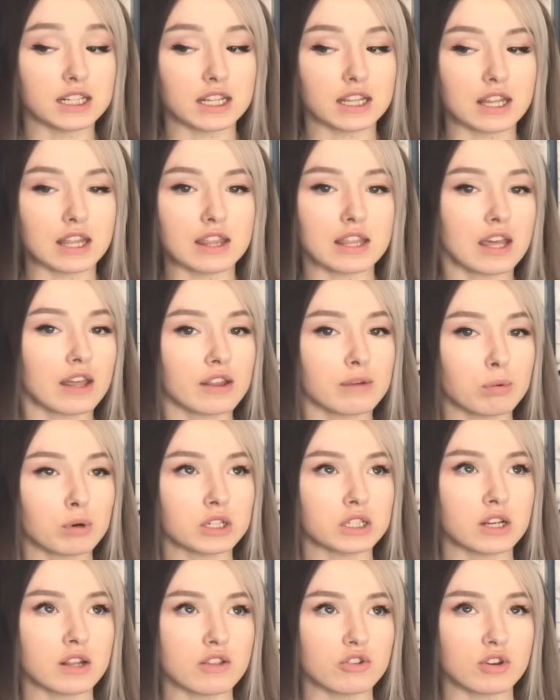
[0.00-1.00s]
And then the other
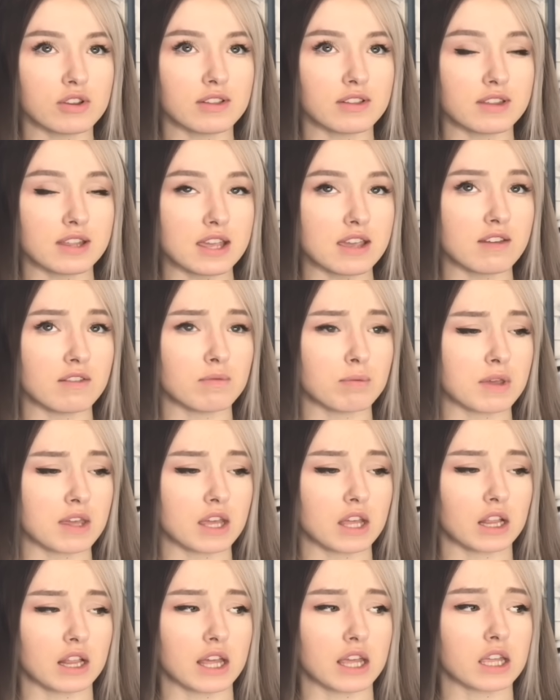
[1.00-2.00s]
portion is just Steve
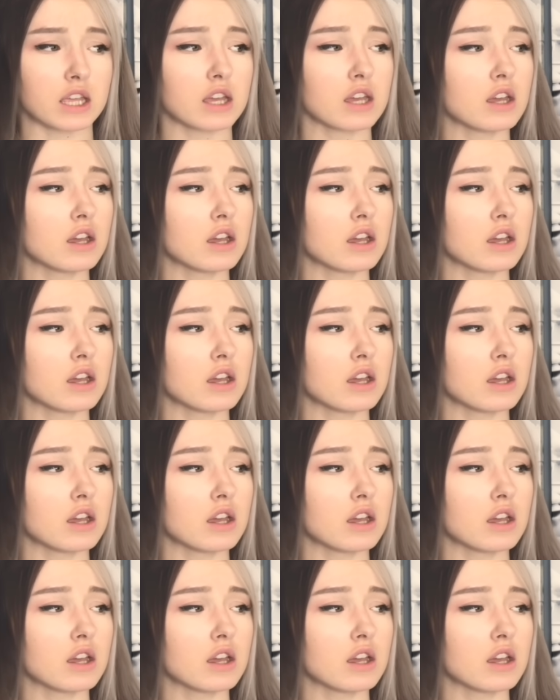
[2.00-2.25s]
being like